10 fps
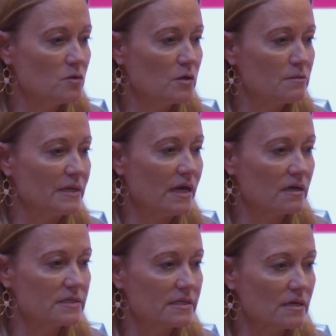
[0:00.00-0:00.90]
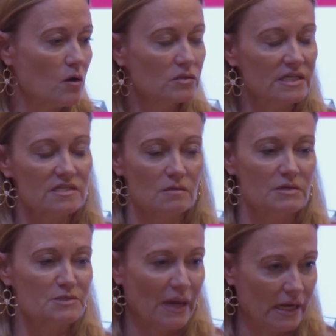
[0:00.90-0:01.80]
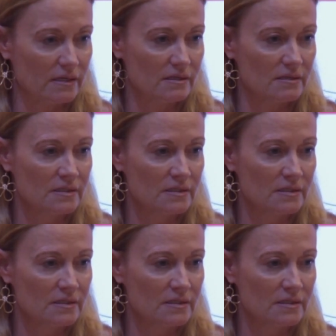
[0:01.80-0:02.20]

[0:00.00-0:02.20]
who had been holding so much pain.